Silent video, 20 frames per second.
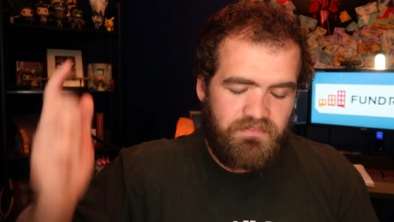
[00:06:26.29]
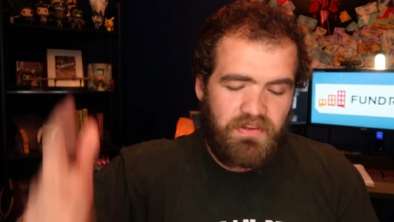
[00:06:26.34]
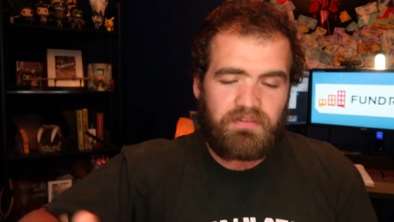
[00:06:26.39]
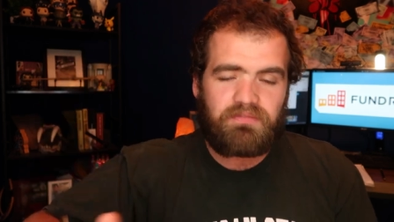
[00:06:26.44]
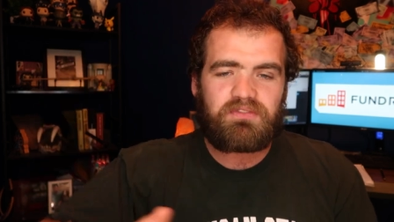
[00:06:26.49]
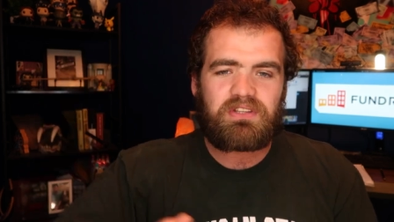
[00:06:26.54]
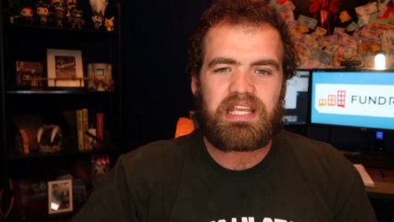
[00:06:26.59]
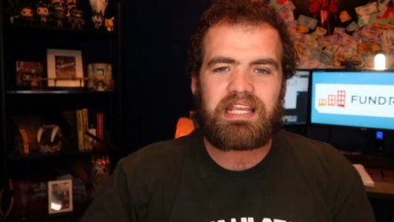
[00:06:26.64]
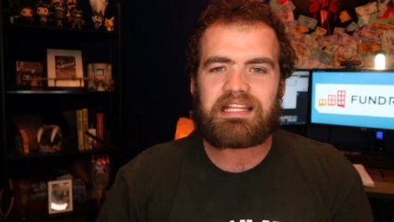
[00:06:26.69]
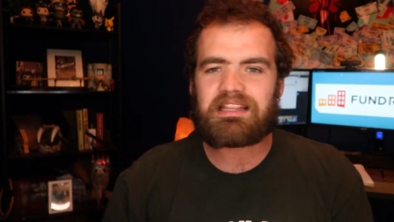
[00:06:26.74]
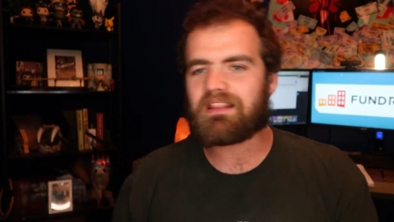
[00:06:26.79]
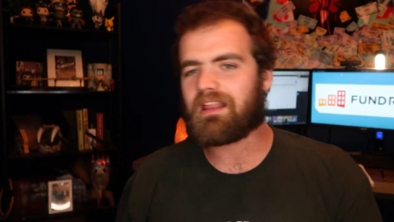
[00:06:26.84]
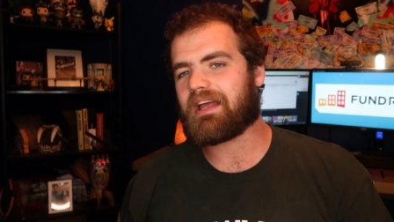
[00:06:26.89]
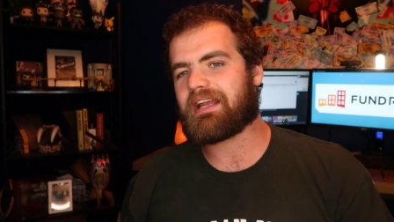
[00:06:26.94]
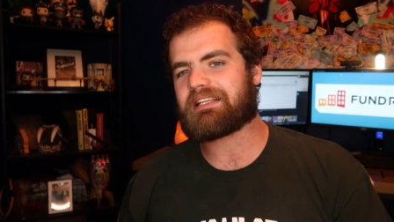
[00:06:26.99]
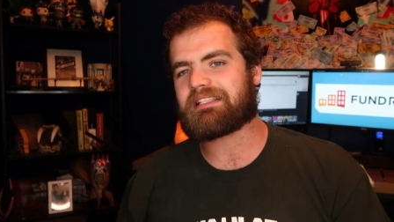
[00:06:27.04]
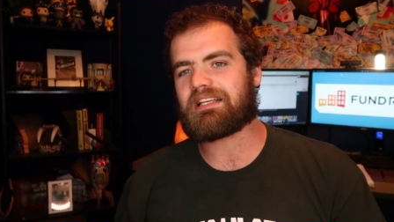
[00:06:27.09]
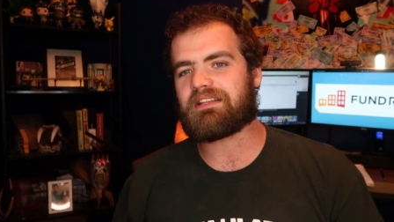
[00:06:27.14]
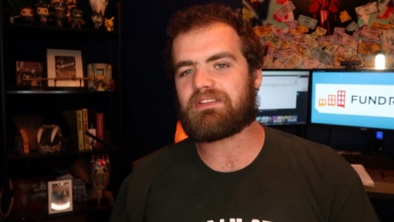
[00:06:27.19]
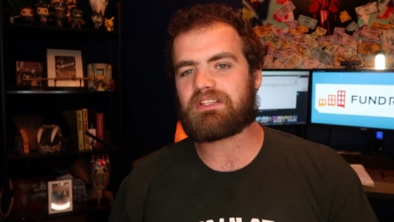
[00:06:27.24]
15
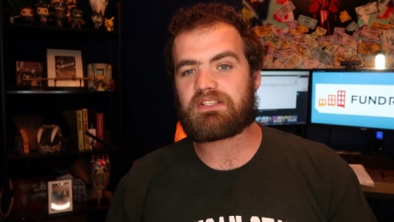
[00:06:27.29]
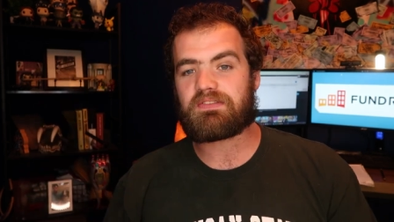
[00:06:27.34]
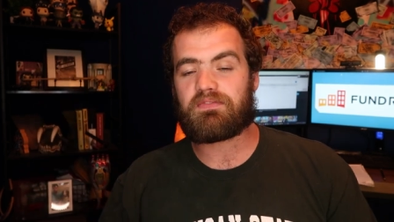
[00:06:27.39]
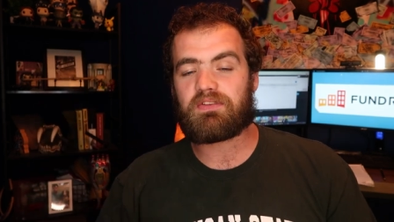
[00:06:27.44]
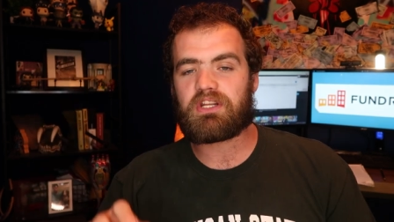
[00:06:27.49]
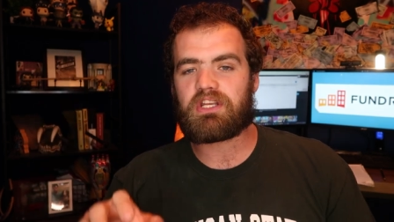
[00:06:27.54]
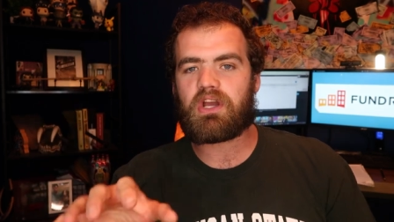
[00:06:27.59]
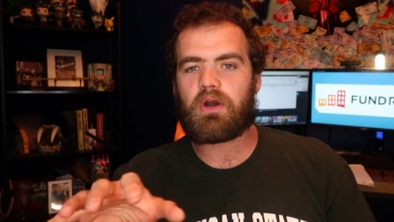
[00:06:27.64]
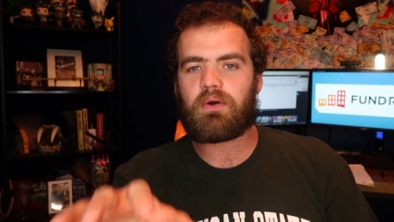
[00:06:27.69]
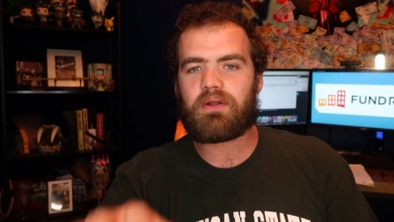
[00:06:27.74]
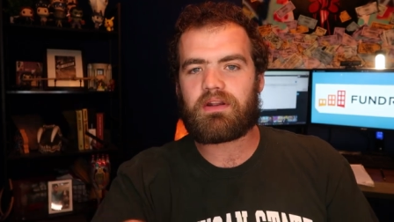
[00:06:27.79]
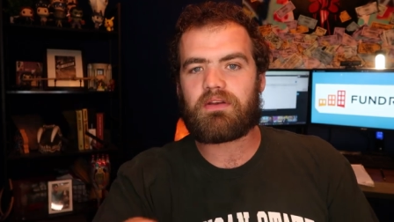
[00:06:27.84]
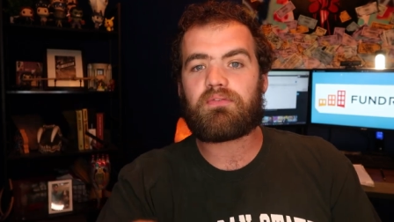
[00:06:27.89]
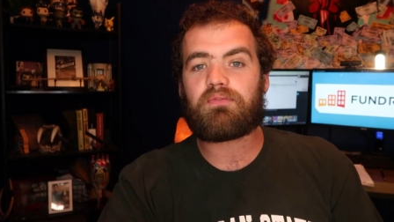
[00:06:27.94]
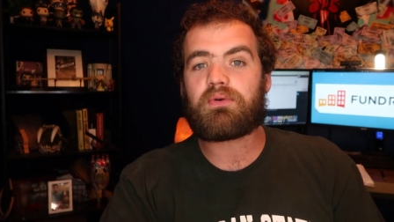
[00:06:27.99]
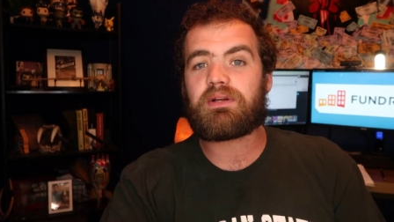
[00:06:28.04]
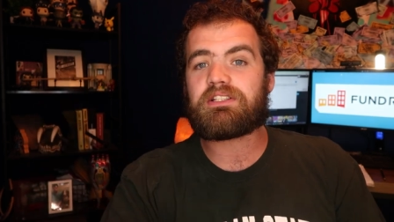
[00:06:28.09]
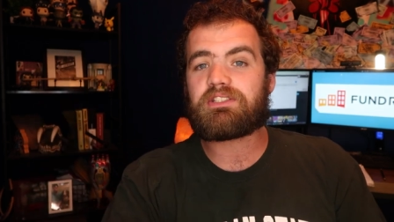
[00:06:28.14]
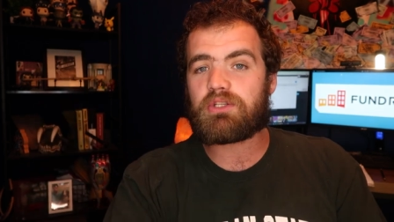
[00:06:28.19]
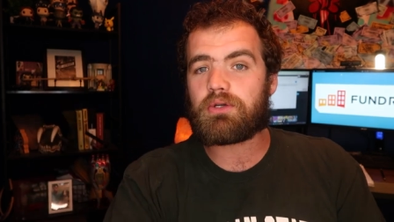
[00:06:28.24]
likes on this video and
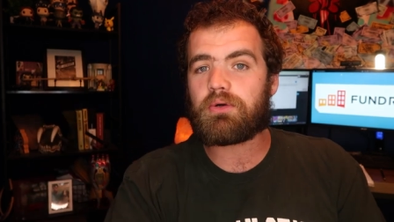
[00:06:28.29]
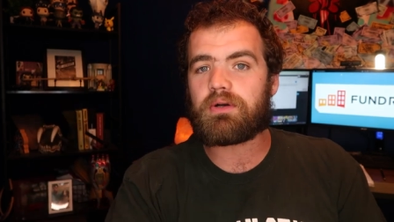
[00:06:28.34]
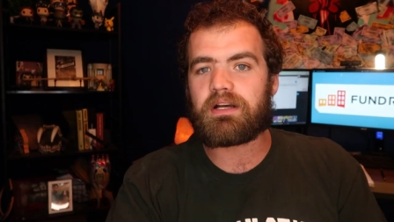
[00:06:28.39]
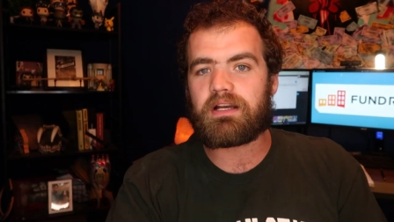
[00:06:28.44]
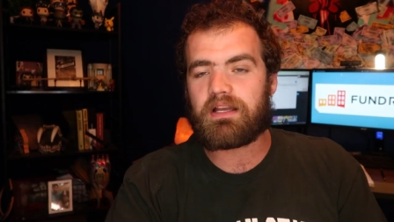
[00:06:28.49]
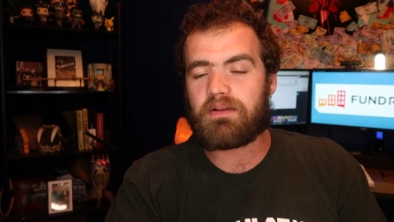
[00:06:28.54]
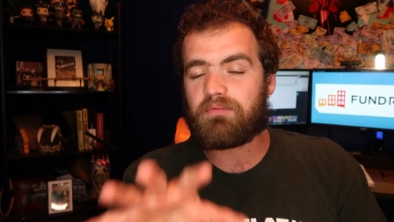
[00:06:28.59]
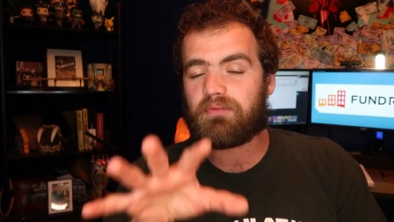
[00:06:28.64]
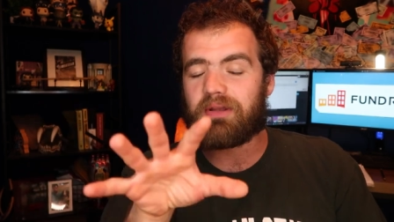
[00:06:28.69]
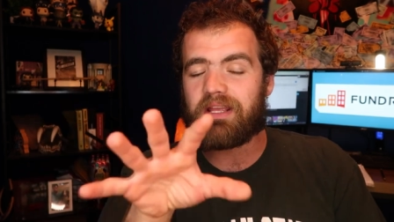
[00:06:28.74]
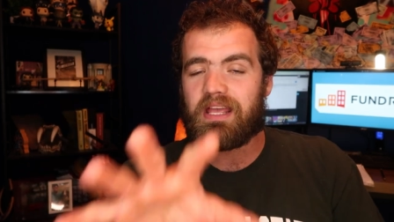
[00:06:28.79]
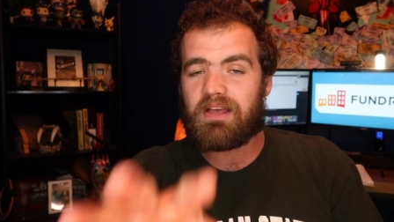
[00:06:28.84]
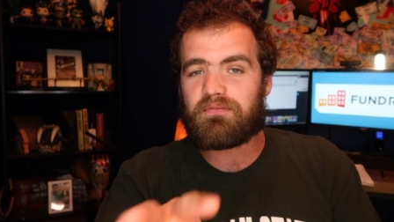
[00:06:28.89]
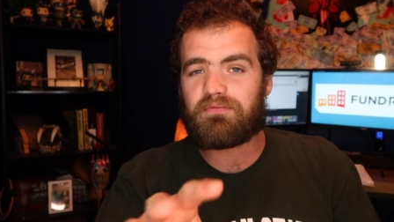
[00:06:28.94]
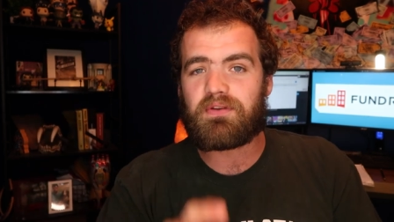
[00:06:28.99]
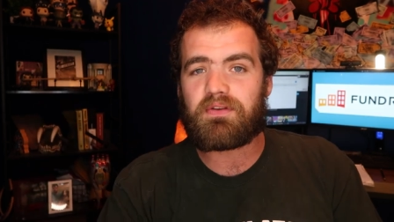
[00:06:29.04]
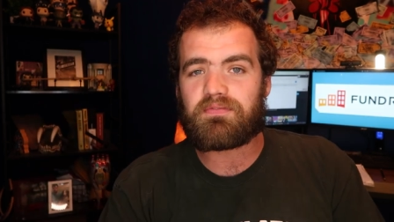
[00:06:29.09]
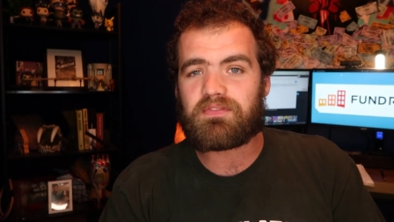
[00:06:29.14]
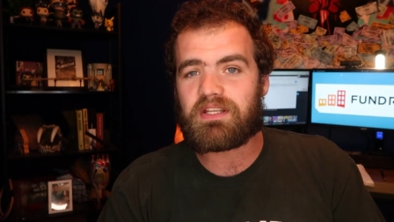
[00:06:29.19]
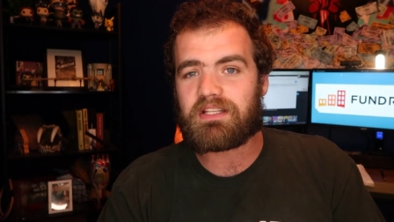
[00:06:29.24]
if we do it, if we
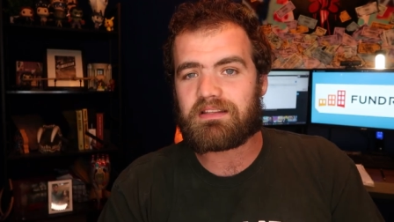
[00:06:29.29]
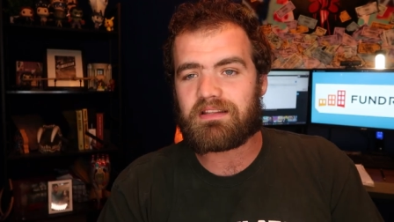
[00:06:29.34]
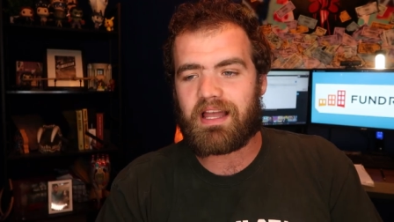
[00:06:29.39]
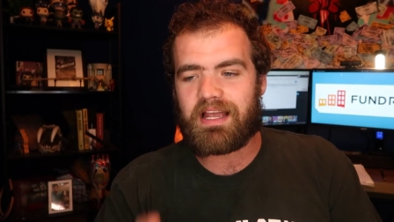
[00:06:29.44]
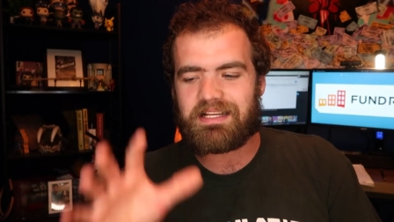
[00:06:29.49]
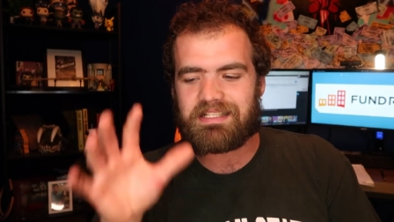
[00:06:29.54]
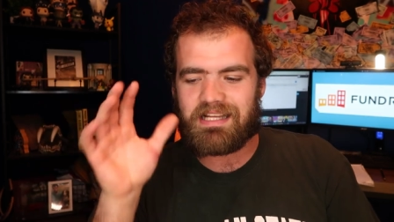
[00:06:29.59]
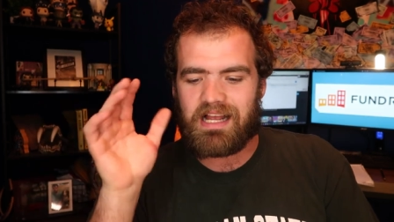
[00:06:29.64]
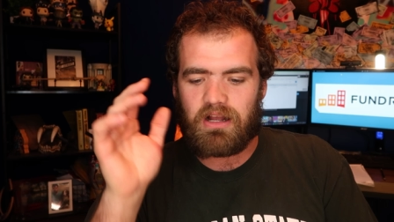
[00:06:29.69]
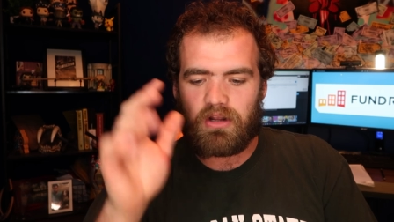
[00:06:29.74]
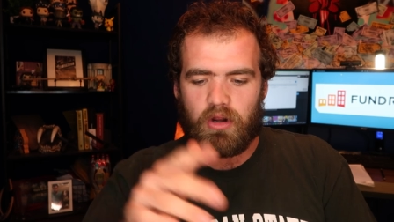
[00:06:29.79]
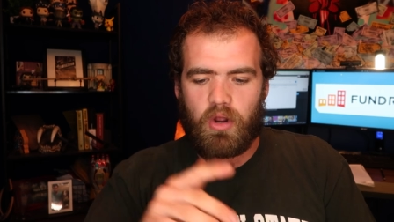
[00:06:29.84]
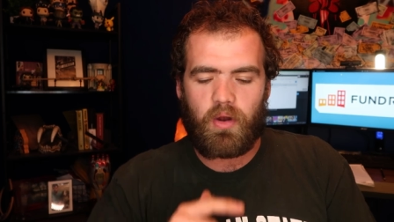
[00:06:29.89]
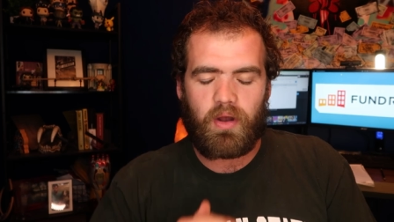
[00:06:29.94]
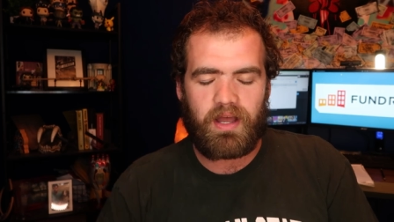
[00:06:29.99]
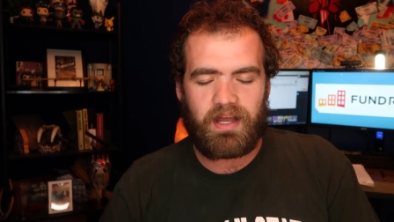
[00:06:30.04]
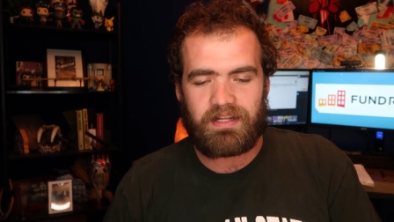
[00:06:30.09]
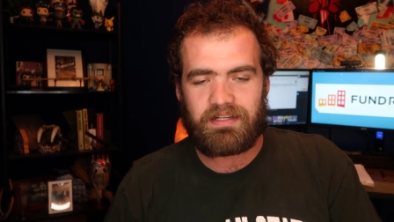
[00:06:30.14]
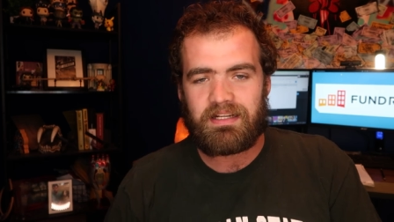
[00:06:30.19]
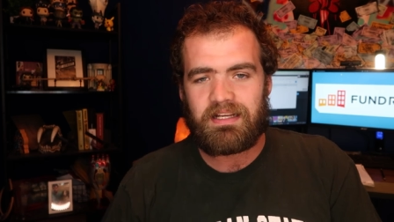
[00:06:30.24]
hit 15 likes, I'll go
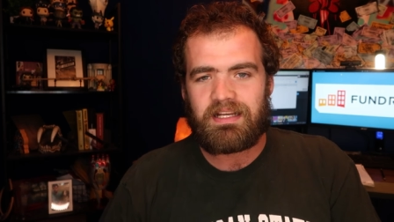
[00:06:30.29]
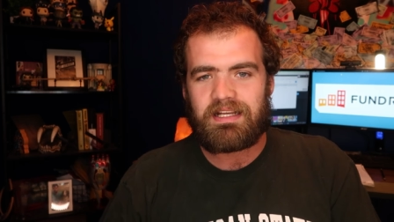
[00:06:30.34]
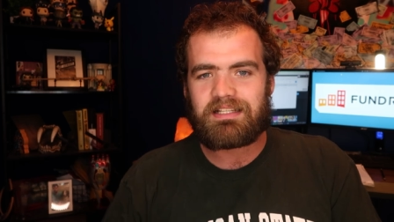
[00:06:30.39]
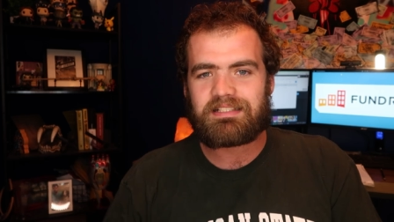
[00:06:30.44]
ahead,